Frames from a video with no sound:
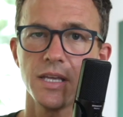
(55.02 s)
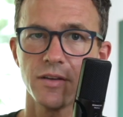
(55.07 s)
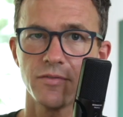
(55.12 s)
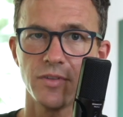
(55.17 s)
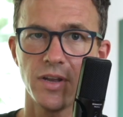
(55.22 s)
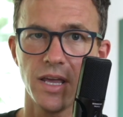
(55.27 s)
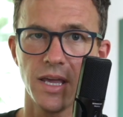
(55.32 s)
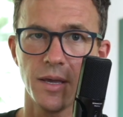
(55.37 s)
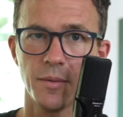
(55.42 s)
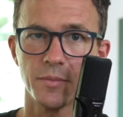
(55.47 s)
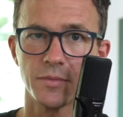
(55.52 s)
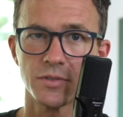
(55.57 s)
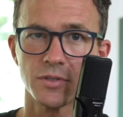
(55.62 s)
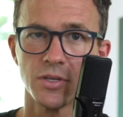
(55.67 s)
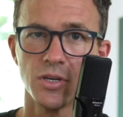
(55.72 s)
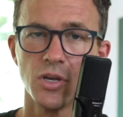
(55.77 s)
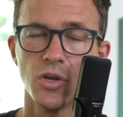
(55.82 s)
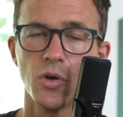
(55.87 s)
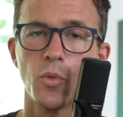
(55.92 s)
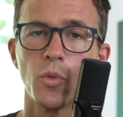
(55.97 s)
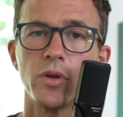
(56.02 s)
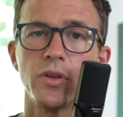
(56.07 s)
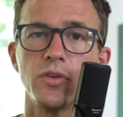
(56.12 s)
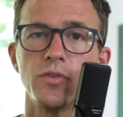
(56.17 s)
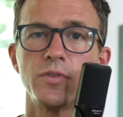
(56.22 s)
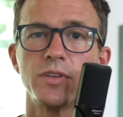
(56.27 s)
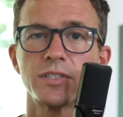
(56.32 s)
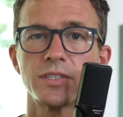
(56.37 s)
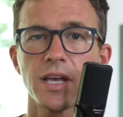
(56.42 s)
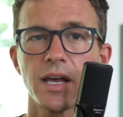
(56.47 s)
of names, when you've
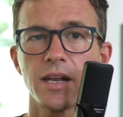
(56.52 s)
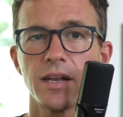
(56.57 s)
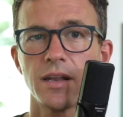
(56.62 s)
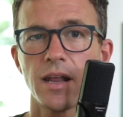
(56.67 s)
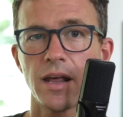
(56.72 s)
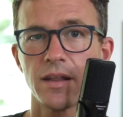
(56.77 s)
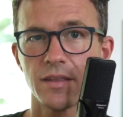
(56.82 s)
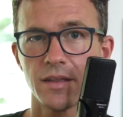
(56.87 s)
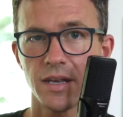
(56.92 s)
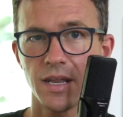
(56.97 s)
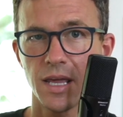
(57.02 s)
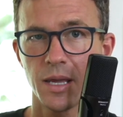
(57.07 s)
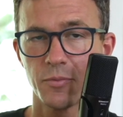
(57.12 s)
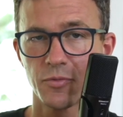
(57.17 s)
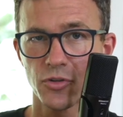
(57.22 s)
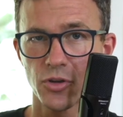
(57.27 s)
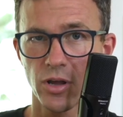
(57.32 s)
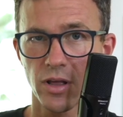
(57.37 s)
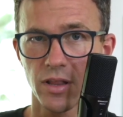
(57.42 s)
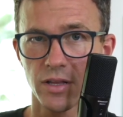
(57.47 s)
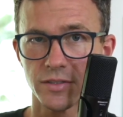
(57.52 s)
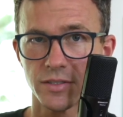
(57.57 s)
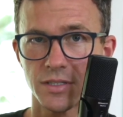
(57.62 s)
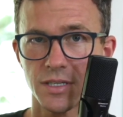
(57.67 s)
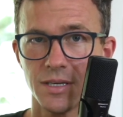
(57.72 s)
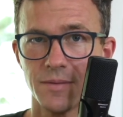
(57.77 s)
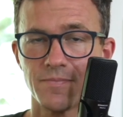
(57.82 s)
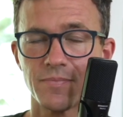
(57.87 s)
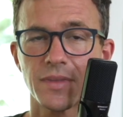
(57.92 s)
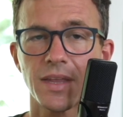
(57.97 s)
decided on the name for your
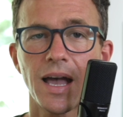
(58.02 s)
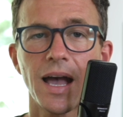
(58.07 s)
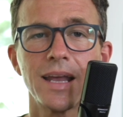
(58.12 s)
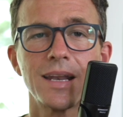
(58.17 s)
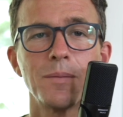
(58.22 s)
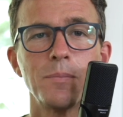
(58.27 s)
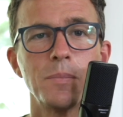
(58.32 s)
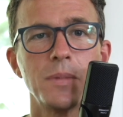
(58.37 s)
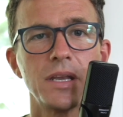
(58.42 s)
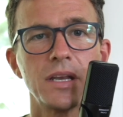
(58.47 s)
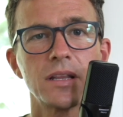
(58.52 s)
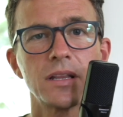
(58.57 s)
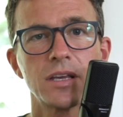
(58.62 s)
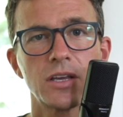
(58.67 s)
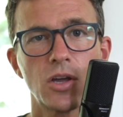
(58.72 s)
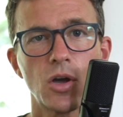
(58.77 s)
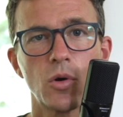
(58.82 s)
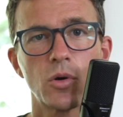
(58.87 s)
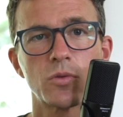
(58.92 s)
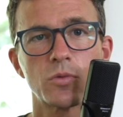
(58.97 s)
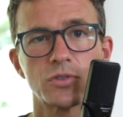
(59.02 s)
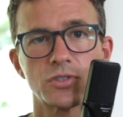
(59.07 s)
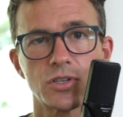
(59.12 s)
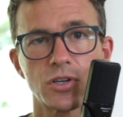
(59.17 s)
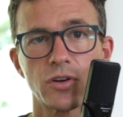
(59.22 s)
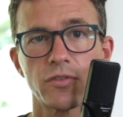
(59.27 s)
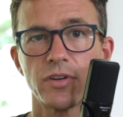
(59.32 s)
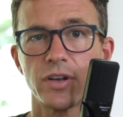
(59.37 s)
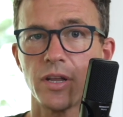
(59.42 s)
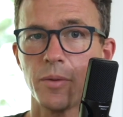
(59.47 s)
LLC, I'd immediately go and
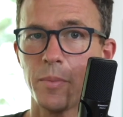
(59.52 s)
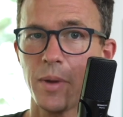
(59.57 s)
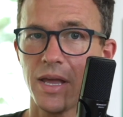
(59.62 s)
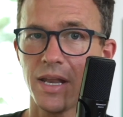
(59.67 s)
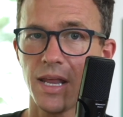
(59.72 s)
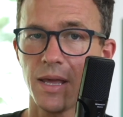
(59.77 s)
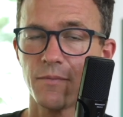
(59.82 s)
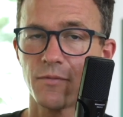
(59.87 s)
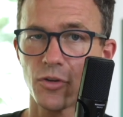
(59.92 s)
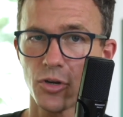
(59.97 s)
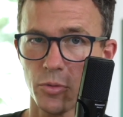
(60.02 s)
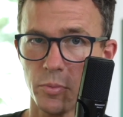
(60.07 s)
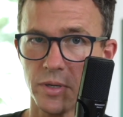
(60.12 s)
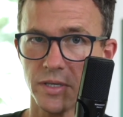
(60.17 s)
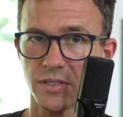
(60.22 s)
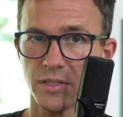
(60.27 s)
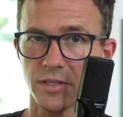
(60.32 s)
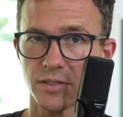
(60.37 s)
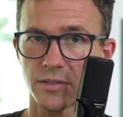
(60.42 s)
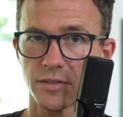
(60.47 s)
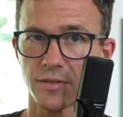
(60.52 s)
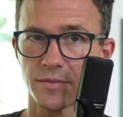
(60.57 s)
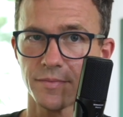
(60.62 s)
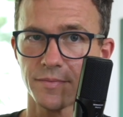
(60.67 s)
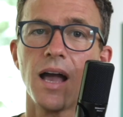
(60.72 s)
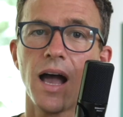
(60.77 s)
reserve a domain name for your business.